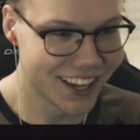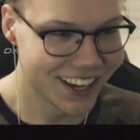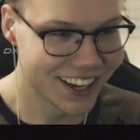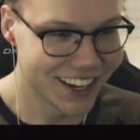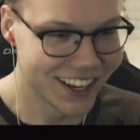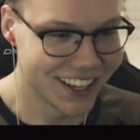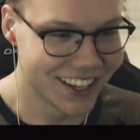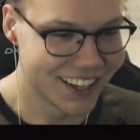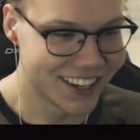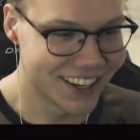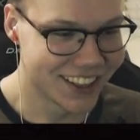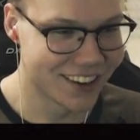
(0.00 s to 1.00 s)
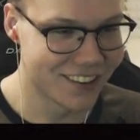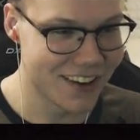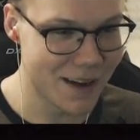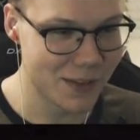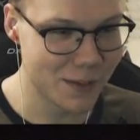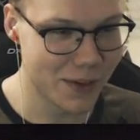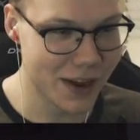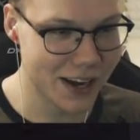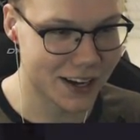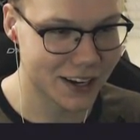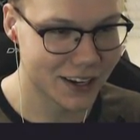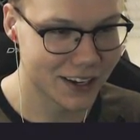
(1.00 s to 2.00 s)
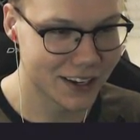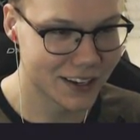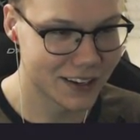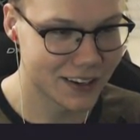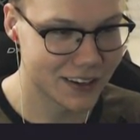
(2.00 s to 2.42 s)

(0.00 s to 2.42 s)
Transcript: Let's go the bank. They're robbing the bank.